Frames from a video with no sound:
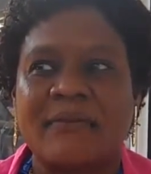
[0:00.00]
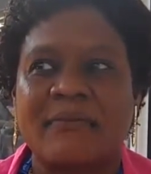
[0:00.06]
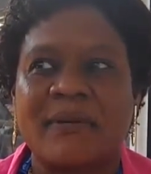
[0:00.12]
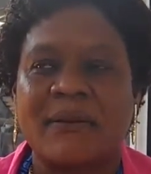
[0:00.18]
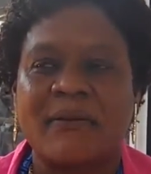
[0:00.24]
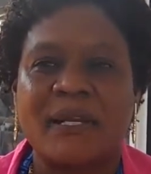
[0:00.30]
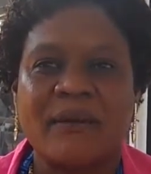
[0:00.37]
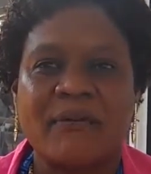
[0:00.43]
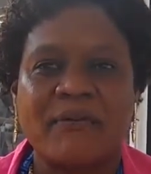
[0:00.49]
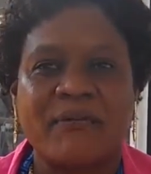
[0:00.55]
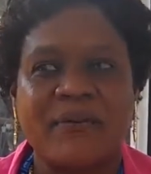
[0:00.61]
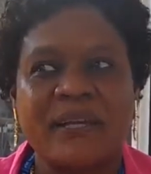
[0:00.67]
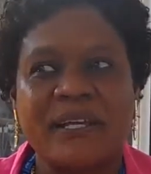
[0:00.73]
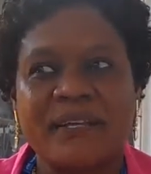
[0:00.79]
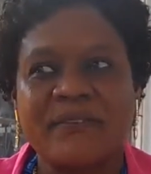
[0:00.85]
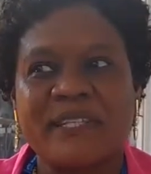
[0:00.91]
But what I've
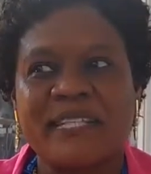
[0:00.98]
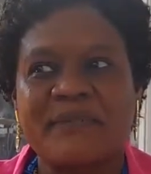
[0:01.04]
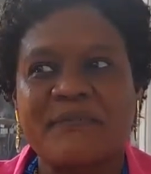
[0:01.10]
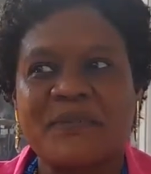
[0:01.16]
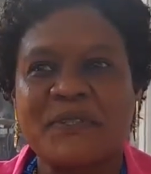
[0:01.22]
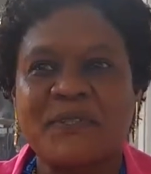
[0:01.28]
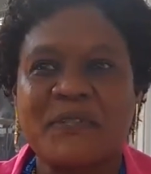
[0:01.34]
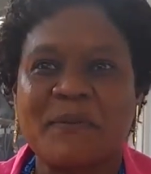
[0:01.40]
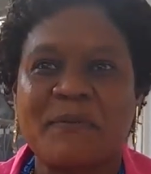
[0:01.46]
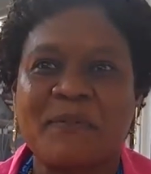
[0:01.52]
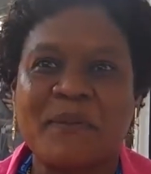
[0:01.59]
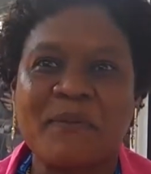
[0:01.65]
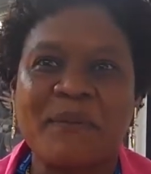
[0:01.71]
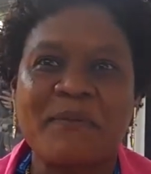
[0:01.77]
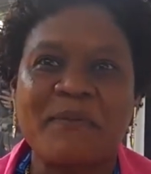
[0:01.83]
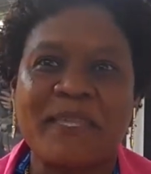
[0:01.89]
found out is most of the
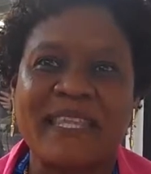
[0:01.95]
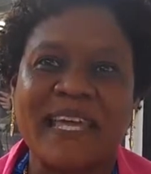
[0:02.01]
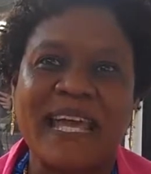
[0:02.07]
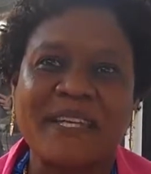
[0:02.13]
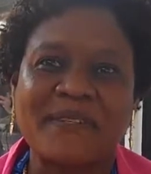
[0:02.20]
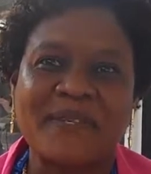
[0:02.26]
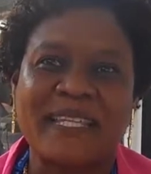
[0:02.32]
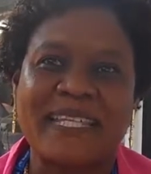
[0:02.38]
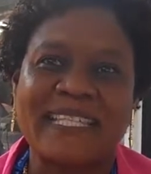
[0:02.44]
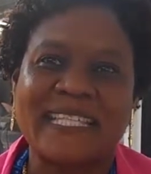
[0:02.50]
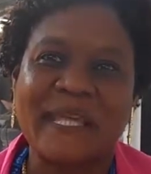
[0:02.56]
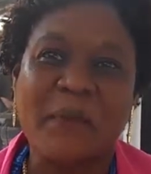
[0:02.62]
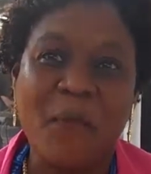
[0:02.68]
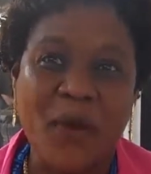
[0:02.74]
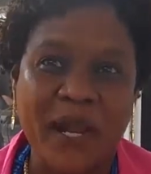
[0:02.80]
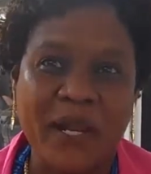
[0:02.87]
problem are actually the
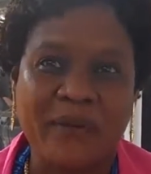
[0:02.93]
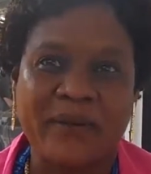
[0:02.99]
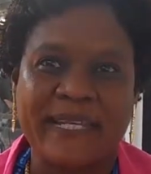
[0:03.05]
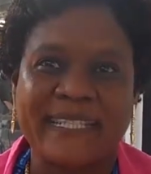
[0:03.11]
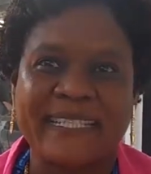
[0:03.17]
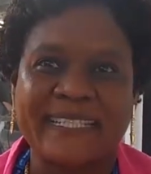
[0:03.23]
same worldwide.